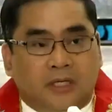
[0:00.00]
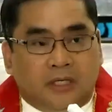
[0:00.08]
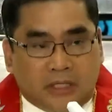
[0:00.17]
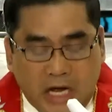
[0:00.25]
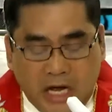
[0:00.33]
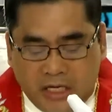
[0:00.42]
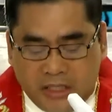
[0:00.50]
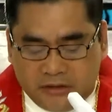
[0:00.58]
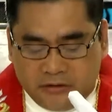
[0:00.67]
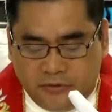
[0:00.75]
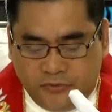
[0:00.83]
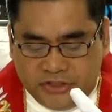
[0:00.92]

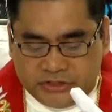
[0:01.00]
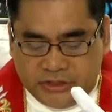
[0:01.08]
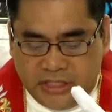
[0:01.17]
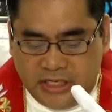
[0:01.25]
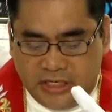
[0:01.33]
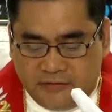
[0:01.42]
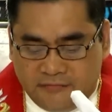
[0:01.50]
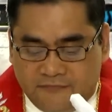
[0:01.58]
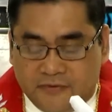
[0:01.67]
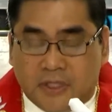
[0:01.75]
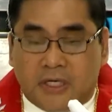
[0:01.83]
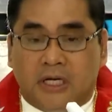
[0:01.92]
God, who is love,
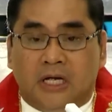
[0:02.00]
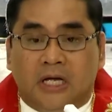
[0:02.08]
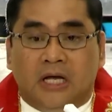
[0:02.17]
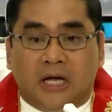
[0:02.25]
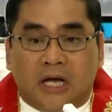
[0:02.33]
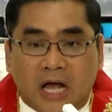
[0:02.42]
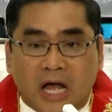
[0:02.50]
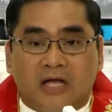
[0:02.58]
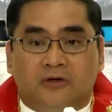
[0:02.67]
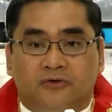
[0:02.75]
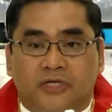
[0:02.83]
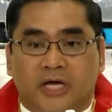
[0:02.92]

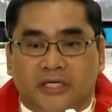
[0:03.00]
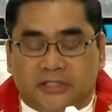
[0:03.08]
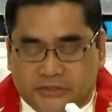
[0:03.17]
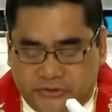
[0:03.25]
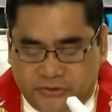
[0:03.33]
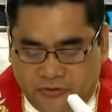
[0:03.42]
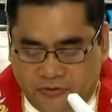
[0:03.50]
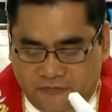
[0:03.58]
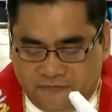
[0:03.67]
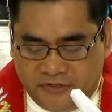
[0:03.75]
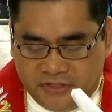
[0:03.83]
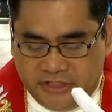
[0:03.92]
agonized
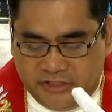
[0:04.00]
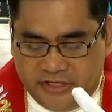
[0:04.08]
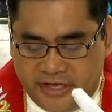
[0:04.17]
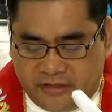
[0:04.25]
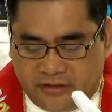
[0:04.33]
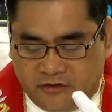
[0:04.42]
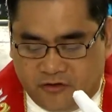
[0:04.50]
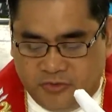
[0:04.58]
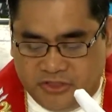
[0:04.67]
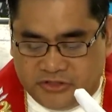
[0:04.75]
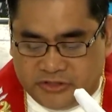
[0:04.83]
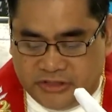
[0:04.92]
over the death of
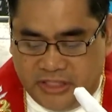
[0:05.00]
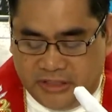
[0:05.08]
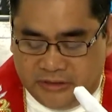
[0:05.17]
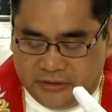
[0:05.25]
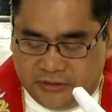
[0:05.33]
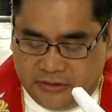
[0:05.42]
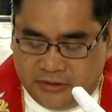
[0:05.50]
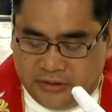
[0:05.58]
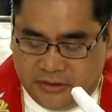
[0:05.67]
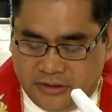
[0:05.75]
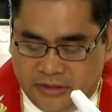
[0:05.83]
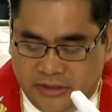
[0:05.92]
His Son.
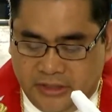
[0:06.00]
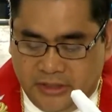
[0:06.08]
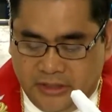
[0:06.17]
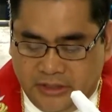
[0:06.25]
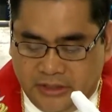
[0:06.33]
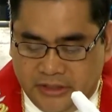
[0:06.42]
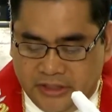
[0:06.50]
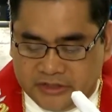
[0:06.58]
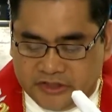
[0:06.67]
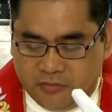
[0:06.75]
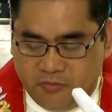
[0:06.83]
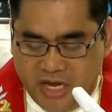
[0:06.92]
He has
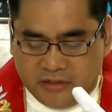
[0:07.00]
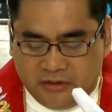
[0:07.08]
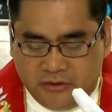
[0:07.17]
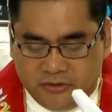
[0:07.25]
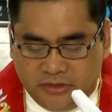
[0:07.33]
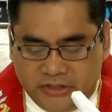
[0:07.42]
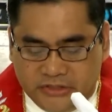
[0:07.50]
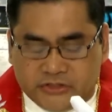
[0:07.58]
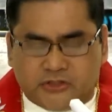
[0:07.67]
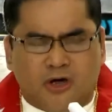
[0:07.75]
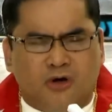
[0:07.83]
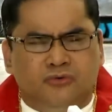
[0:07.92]
abandoned
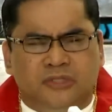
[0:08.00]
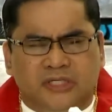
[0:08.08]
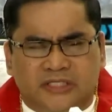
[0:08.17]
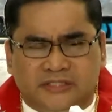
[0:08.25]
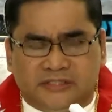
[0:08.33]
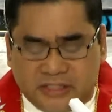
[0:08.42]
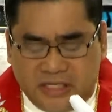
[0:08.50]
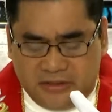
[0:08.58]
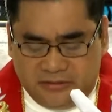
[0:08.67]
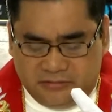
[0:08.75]
His only Son.